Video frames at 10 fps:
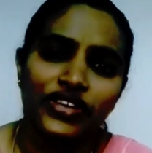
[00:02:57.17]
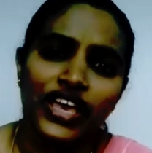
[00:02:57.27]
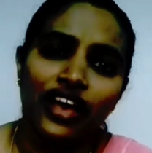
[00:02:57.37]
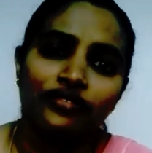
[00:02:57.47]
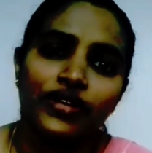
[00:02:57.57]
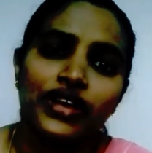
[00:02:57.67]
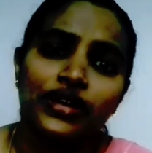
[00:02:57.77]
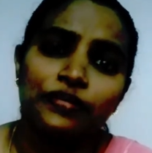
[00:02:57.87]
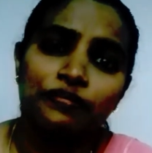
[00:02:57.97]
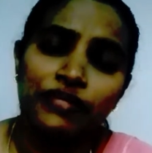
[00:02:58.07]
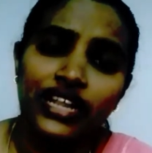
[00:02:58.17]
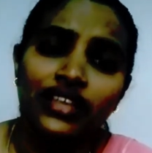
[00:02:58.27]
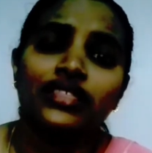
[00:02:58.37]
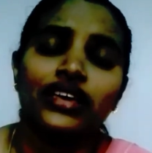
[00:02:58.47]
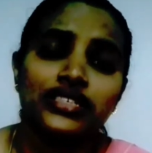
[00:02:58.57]
We have
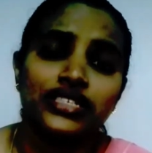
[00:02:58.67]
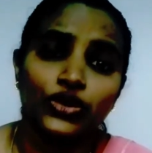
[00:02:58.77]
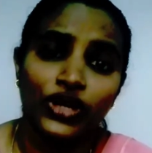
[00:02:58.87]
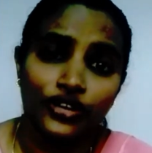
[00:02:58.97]
many things